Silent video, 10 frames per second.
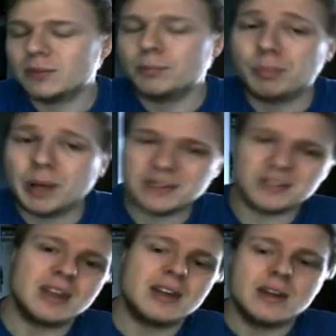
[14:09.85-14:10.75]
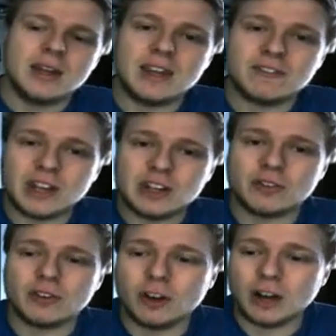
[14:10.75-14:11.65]
But it fights
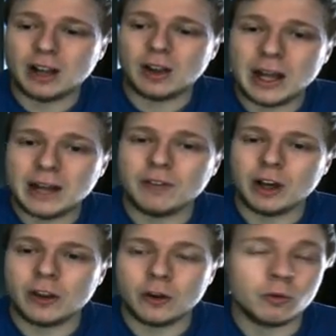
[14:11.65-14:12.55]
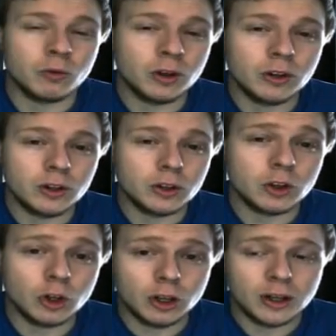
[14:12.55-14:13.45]
for a lot of other really
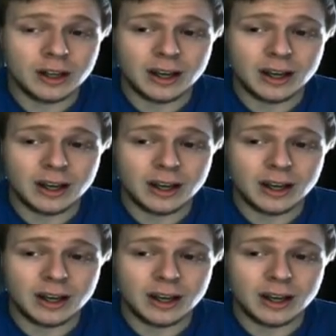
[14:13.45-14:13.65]
good